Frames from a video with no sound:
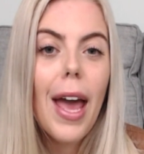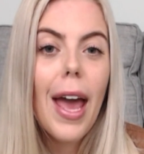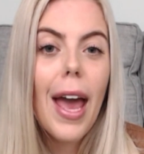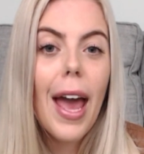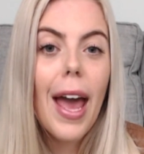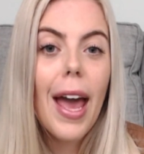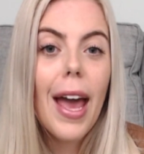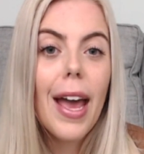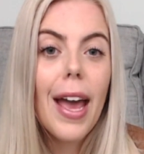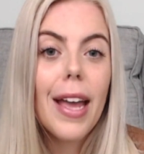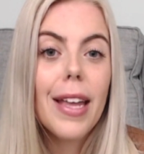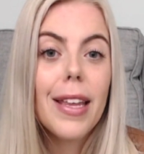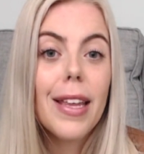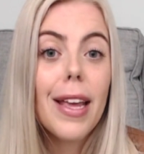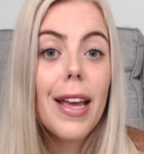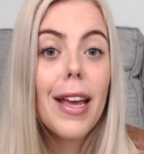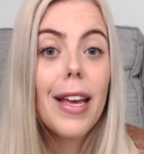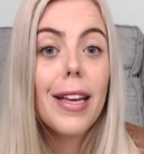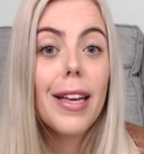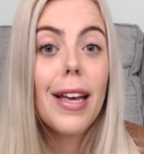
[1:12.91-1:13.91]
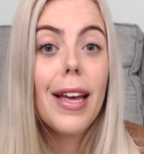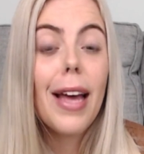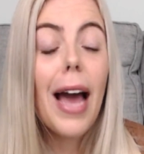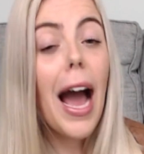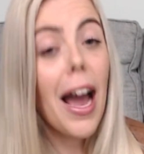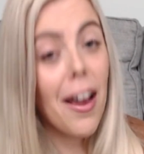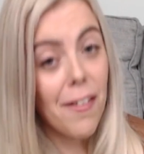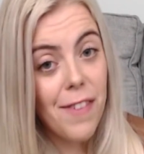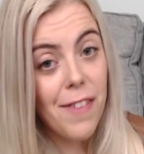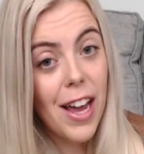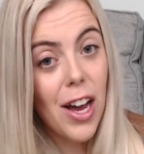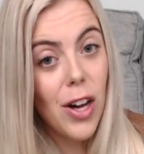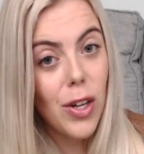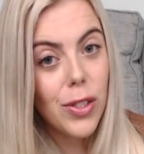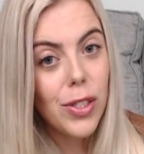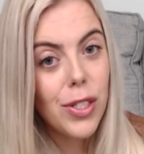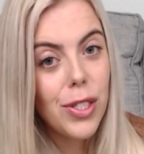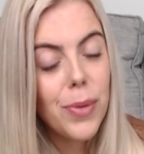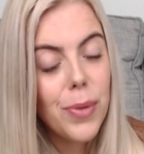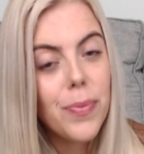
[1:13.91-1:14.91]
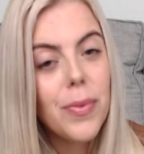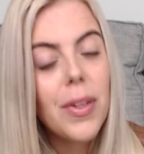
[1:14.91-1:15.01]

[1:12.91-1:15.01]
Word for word: and I failed.